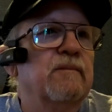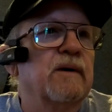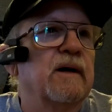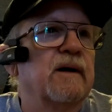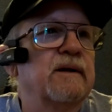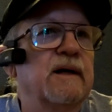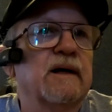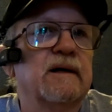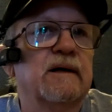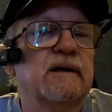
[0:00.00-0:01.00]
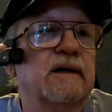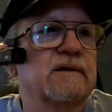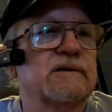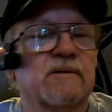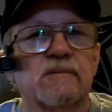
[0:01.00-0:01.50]
But I think I need to
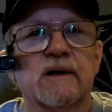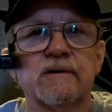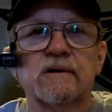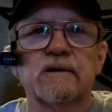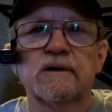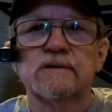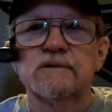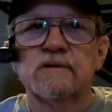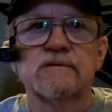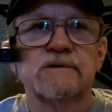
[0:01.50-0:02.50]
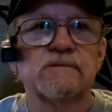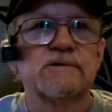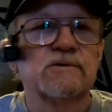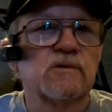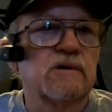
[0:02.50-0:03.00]
get some leather conditioner of some
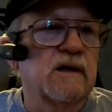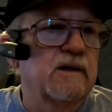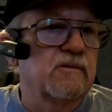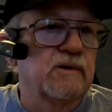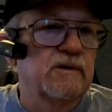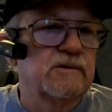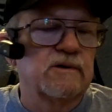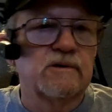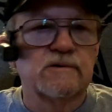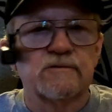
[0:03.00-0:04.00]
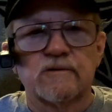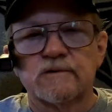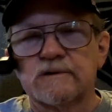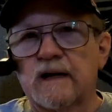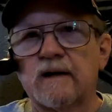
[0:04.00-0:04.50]
sort, like we used to use
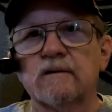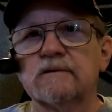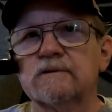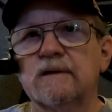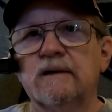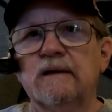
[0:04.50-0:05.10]
for saddles